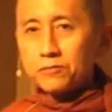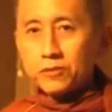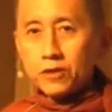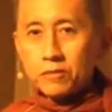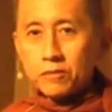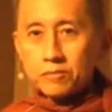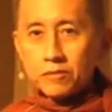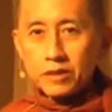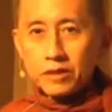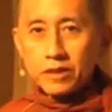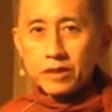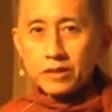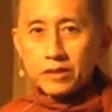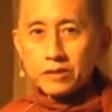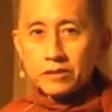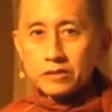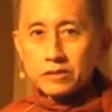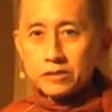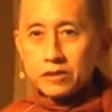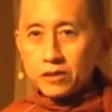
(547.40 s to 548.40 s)
from
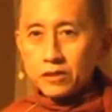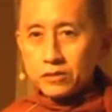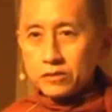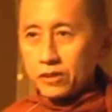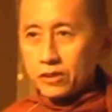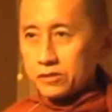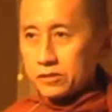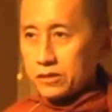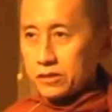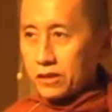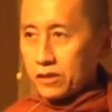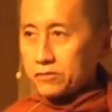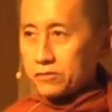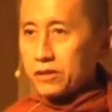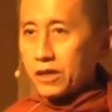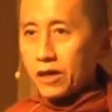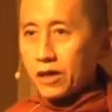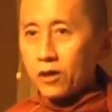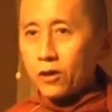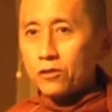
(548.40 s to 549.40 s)

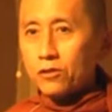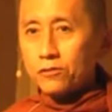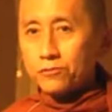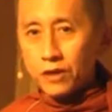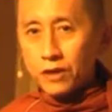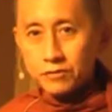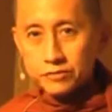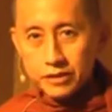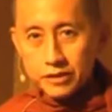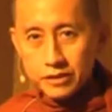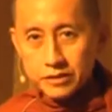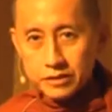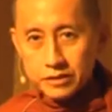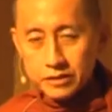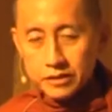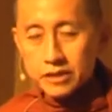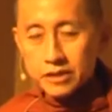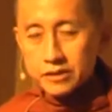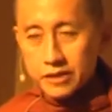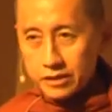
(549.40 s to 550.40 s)
all the
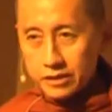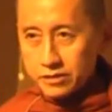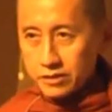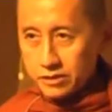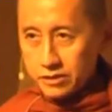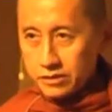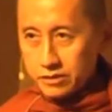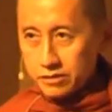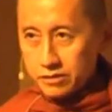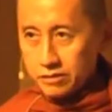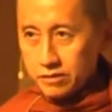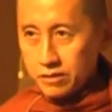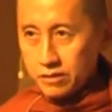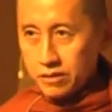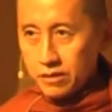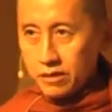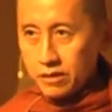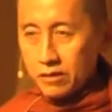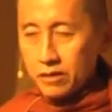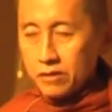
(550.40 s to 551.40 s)
six senses.
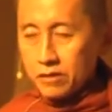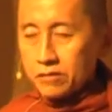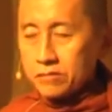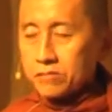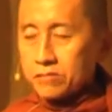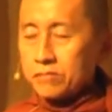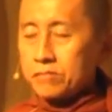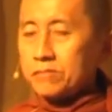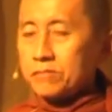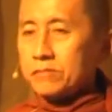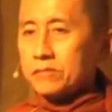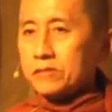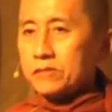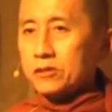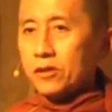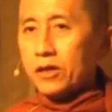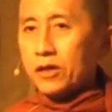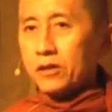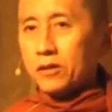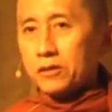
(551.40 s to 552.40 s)

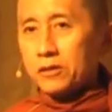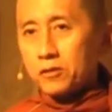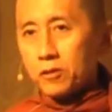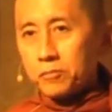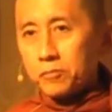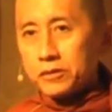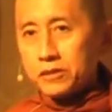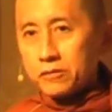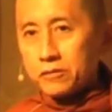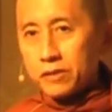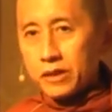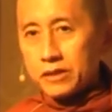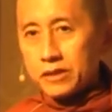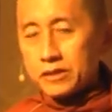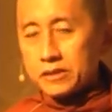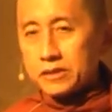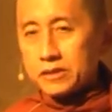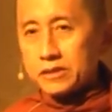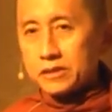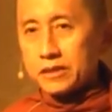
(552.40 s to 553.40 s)
So I call it open
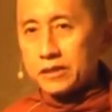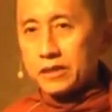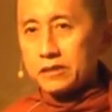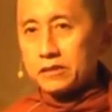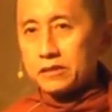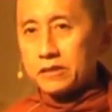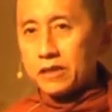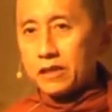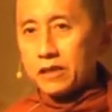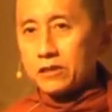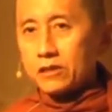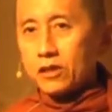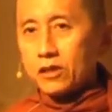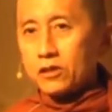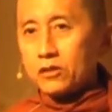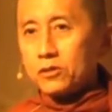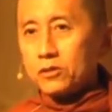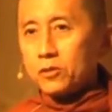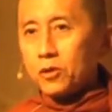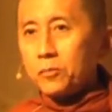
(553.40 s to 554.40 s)
awareness in the sense that
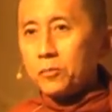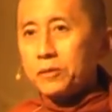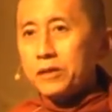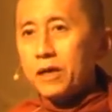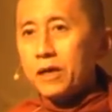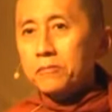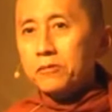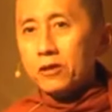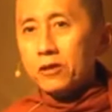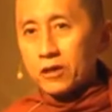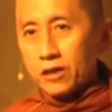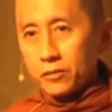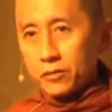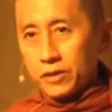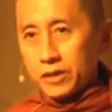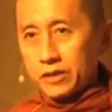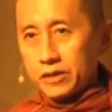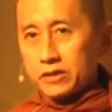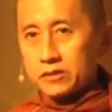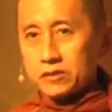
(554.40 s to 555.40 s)
you open up your
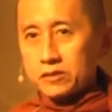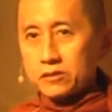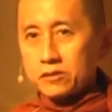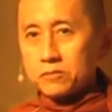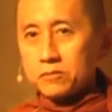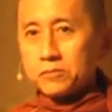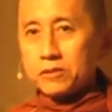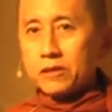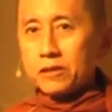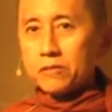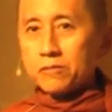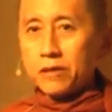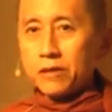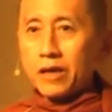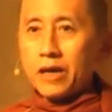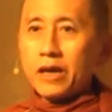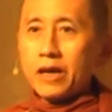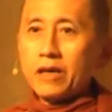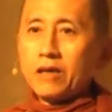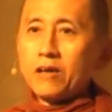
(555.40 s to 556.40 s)
awareness to be
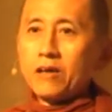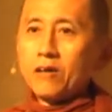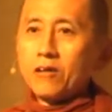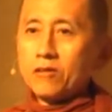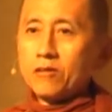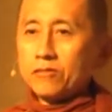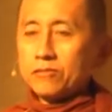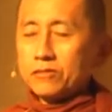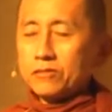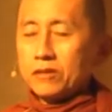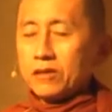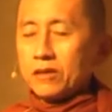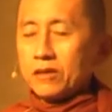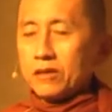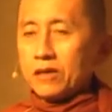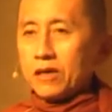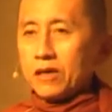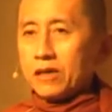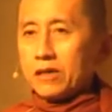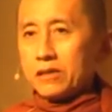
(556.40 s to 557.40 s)
aware of
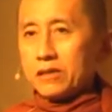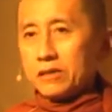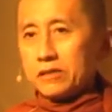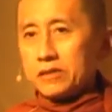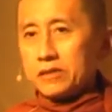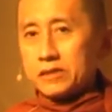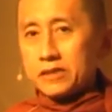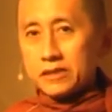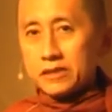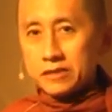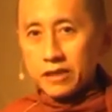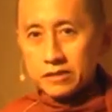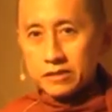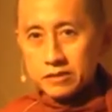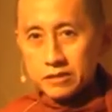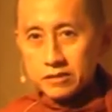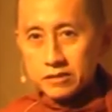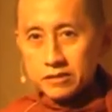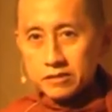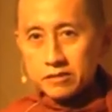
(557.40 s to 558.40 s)
the six
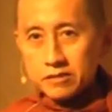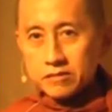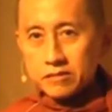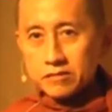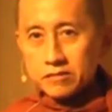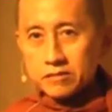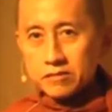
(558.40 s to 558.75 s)
senses,